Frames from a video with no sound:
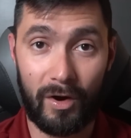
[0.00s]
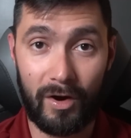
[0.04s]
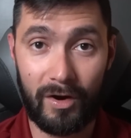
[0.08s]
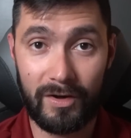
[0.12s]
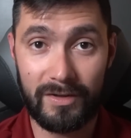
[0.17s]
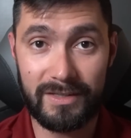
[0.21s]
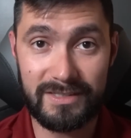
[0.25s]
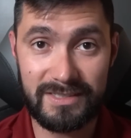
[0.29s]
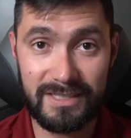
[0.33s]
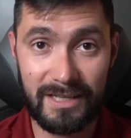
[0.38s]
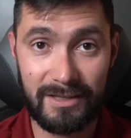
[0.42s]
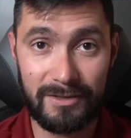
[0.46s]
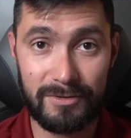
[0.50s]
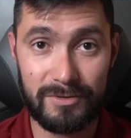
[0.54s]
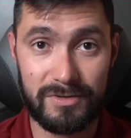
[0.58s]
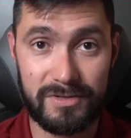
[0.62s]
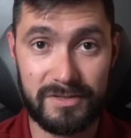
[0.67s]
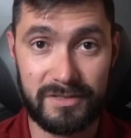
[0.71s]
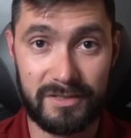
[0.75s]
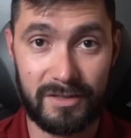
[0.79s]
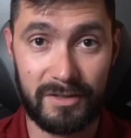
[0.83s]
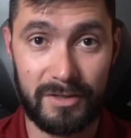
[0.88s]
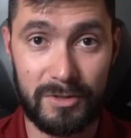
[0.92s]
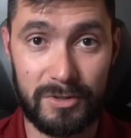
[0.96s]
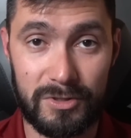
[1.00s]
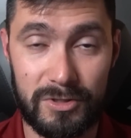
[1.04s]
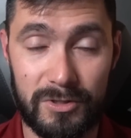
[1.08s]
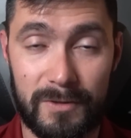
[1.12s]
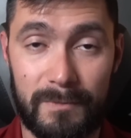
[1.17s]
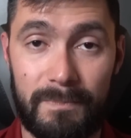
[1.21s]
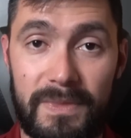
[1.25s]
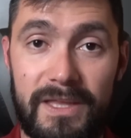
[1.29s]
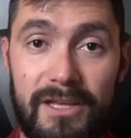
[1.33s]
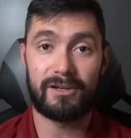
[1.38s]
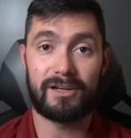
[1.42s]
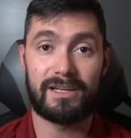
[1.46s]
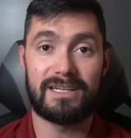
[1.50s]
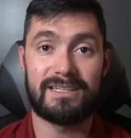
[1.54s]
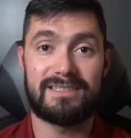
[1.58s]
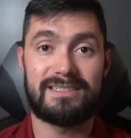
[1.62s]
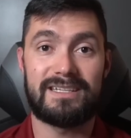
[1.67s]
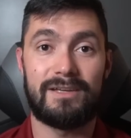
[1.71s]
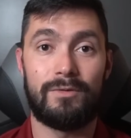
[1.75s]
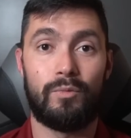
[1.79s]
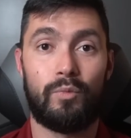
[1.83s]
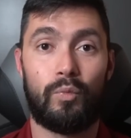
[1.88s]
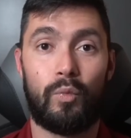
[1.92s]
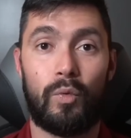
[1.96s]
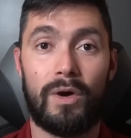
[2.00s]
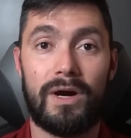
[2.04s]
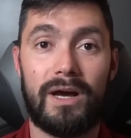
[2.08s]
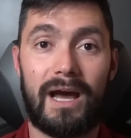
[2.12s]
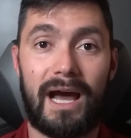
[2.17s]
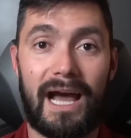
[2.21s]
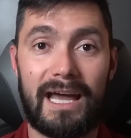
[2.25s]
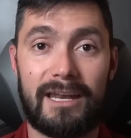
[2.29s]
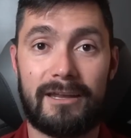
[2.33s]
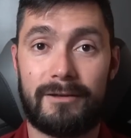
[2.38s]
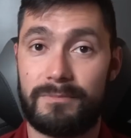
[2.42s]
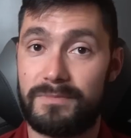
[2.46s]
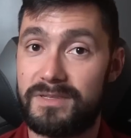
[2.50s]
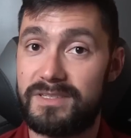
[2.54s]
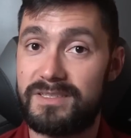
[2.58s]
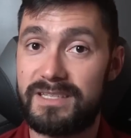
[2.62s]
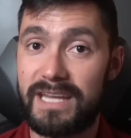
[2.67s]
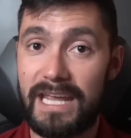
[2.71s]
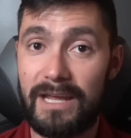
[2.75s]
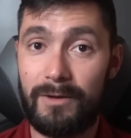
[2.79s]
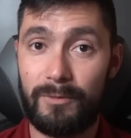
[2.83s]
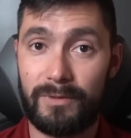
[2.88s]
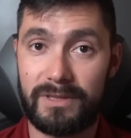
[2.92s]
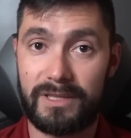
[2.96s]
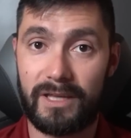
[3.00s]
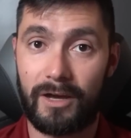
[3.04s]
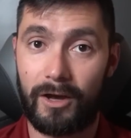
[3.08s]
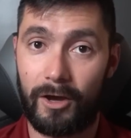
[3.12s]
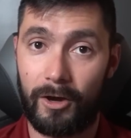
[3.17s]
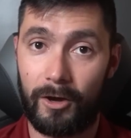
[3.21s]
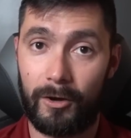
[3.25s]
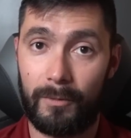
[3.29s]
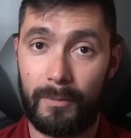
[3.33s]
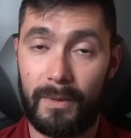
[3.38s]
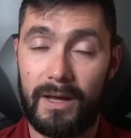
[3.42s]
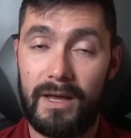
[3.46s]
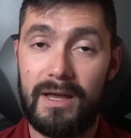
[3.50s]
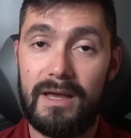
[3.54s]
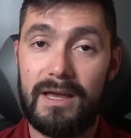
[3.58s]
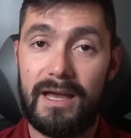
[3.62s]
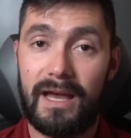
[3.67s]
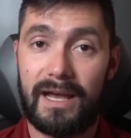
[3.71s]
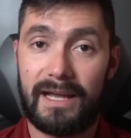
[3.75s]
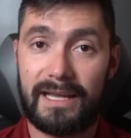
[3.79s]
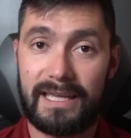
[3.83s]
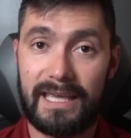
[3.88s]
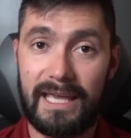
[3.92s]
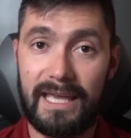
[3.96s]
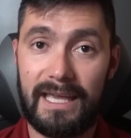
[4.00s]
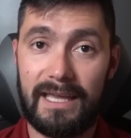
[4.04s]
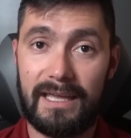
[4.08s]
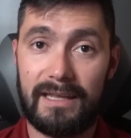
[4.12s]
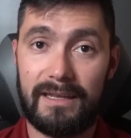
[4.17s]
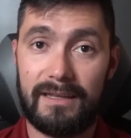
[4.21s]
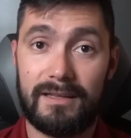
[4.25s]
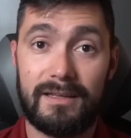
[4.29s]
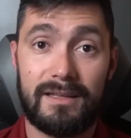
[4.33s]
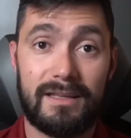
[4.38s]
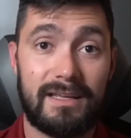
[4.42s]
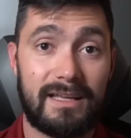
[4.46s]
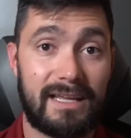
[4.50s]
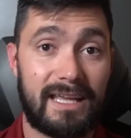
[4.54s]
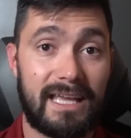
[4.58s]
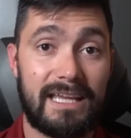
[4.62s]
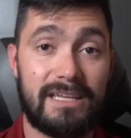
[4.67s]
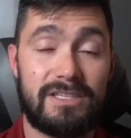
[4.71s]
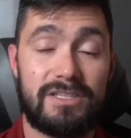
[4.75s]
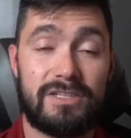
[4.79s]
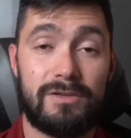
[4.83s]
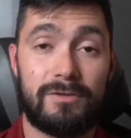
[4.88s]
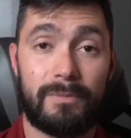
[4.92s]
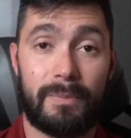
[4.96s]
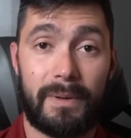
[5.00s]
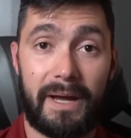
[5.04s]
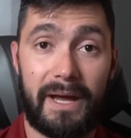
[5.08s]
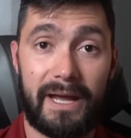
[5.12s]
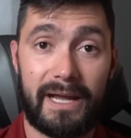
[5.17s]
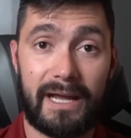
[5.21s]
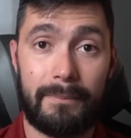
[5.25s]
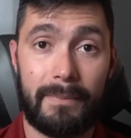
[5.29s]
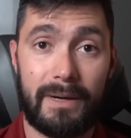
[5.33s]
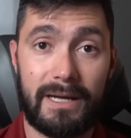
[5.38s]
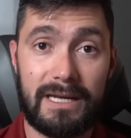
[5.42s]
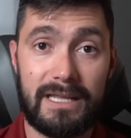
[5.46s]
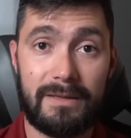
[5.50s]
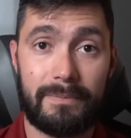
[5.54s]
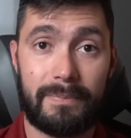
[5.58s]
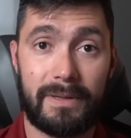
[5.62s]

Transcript: on the seller's disclosure, you're gonna see what items stay with the home. Again, in case you're buying a money